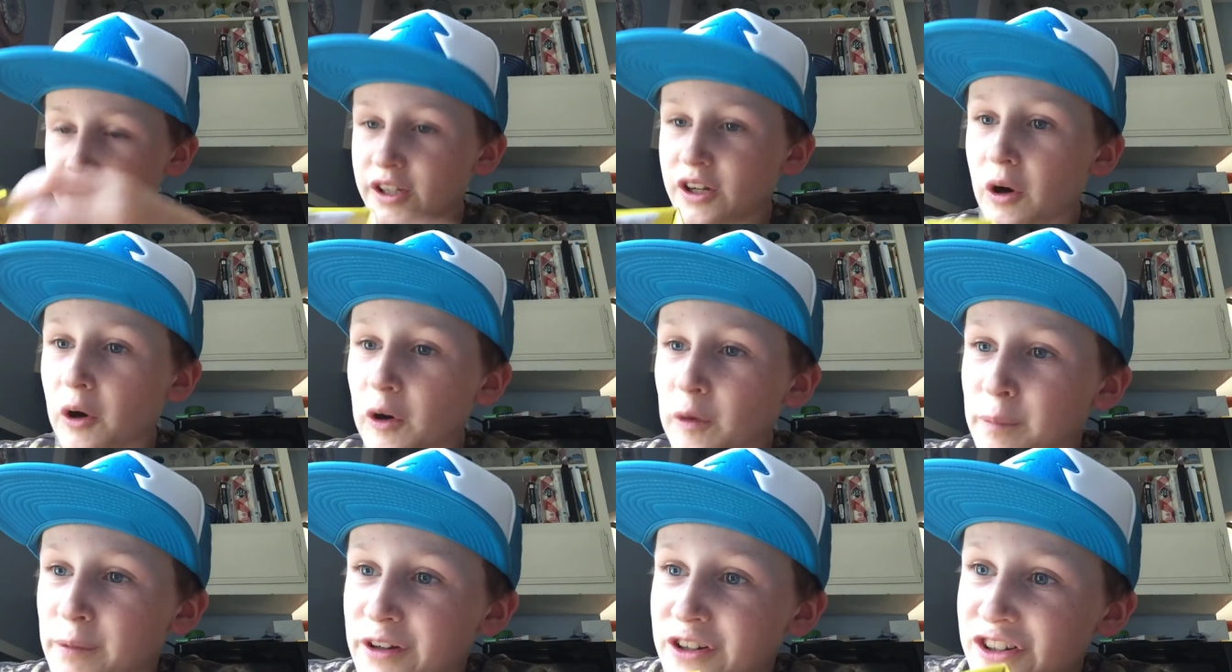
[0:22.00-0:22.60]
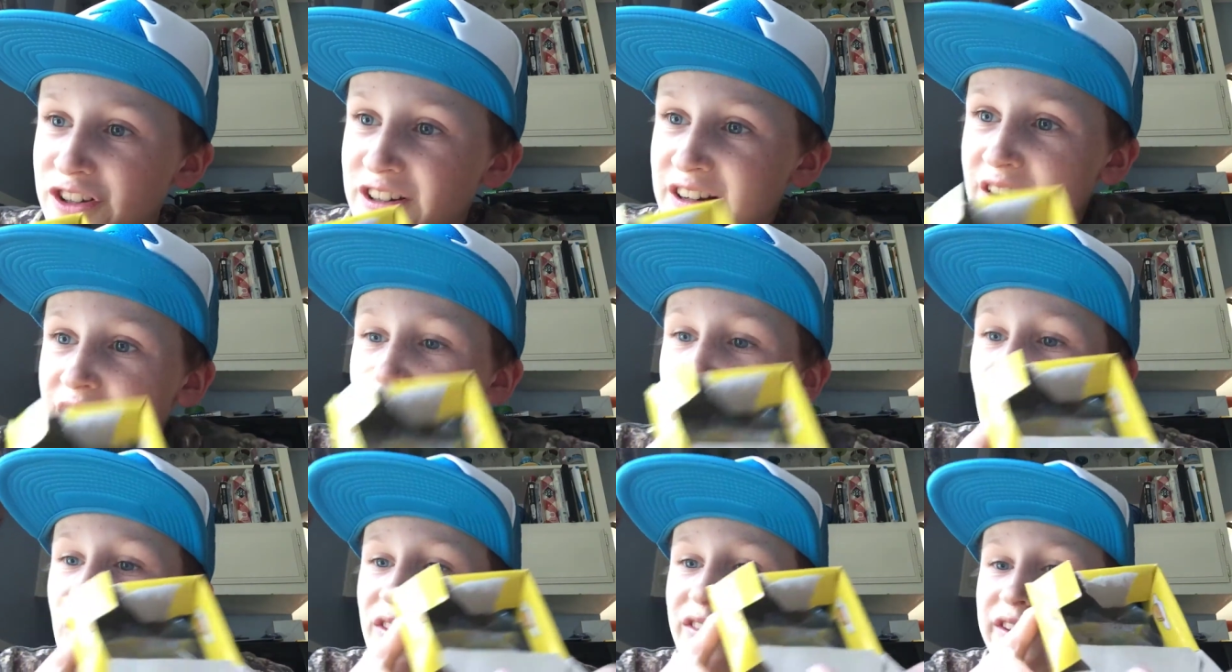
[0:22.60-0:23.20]
the garbage and
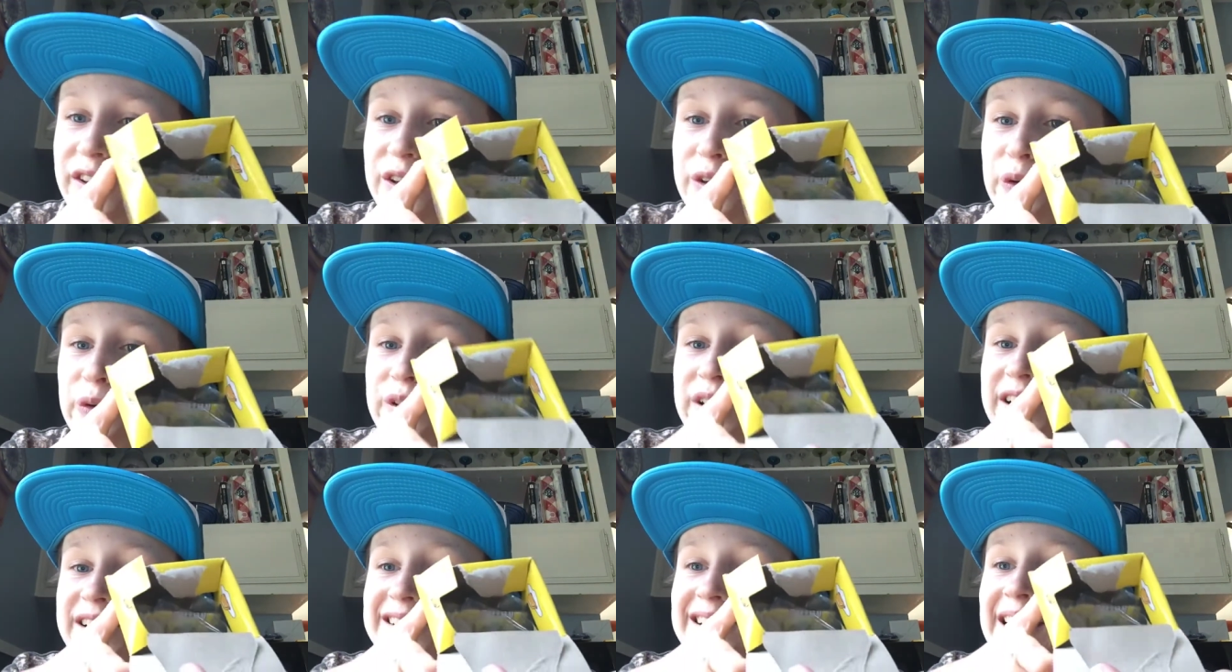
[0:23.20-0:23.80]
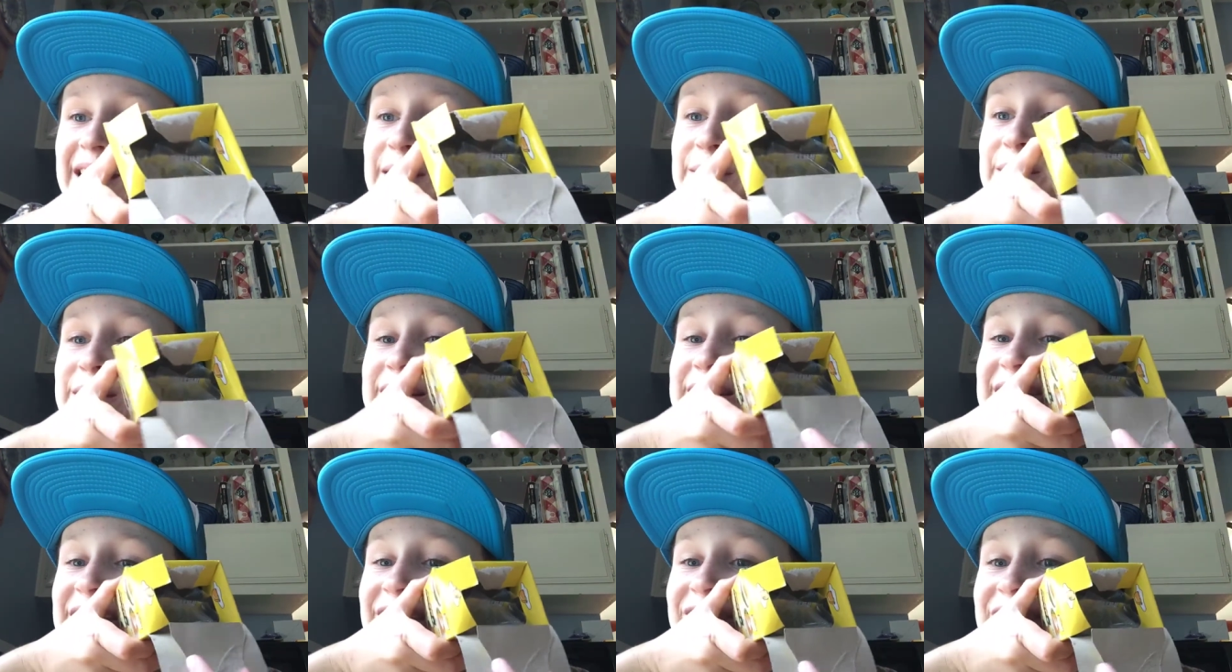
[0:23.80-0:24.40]
all the
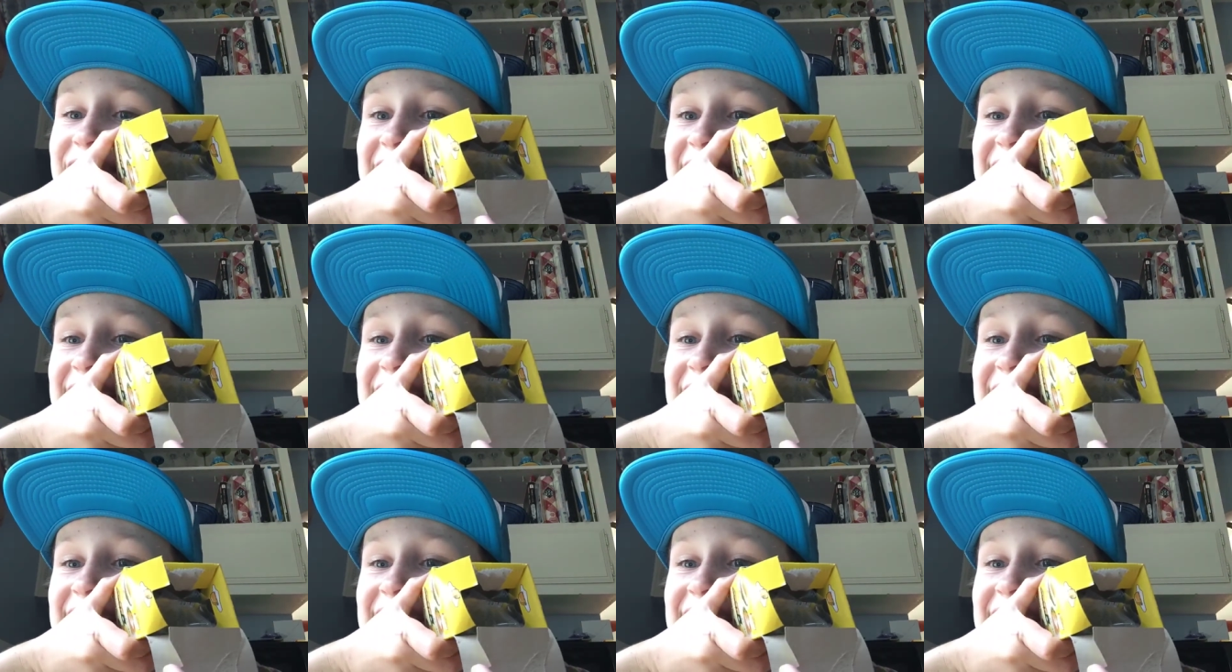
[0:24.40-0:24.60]
Gudetama stuff